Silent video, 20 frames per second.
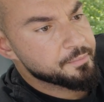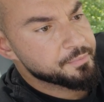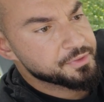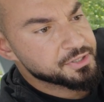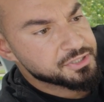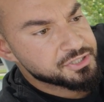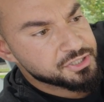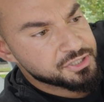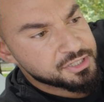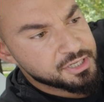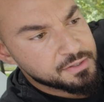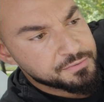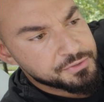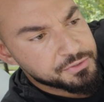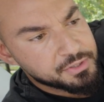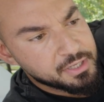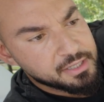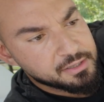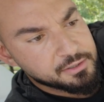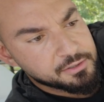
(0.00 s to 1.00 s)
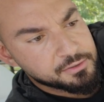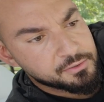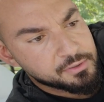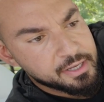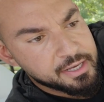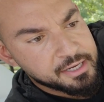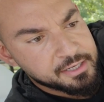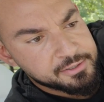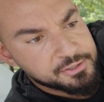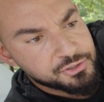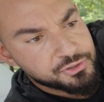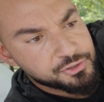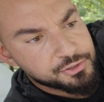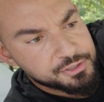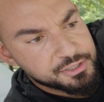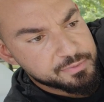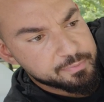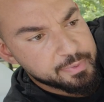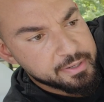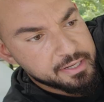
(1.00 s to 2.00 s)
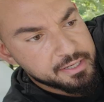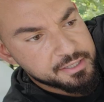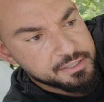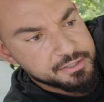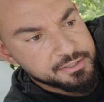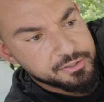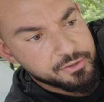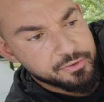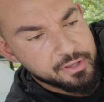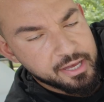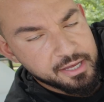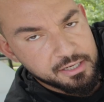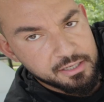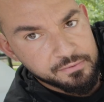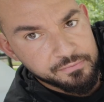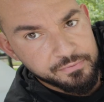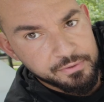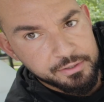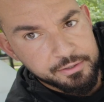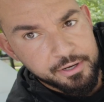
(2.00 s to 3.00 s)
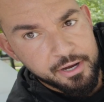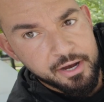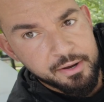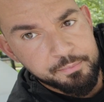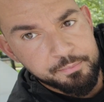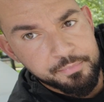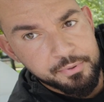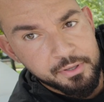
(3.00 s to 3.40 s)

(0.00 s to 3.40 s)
This just gives you that little extra space so that if a cup